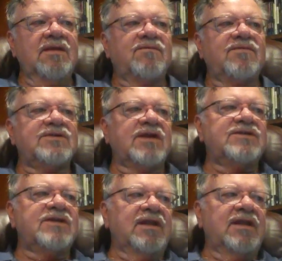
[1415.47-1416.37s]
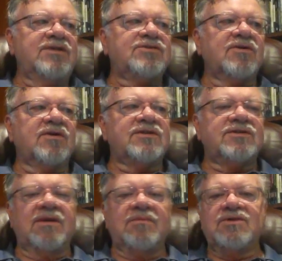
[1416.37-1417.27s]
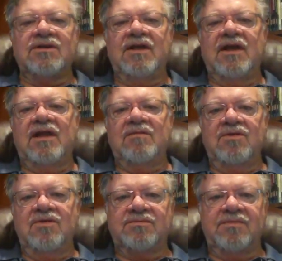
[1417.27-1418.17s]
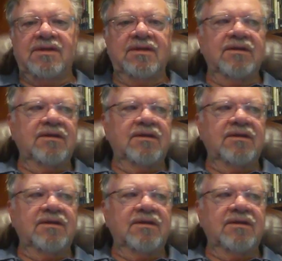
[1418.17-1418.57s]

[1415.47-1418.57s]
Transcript: emphasizing leisure, consumption, and amusement.